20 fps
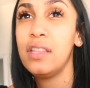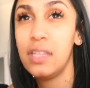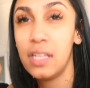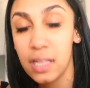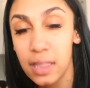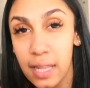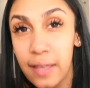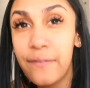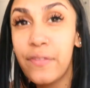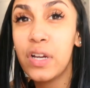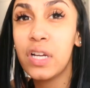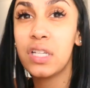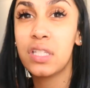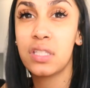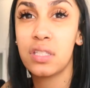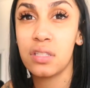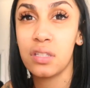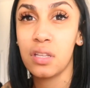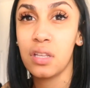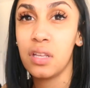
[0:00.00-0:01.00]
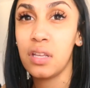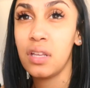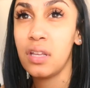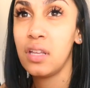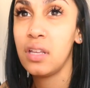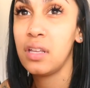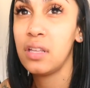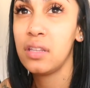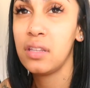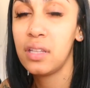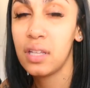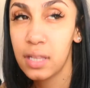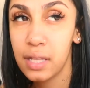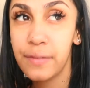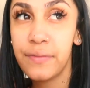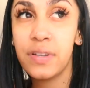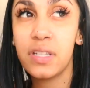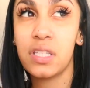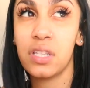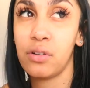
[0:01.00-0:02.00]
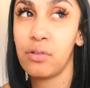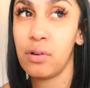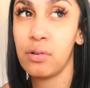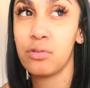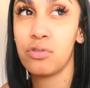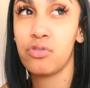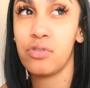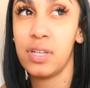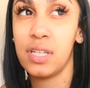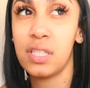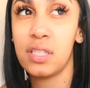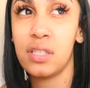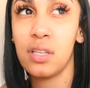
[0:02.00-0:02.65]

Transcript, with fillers: delivers delivers the groceries.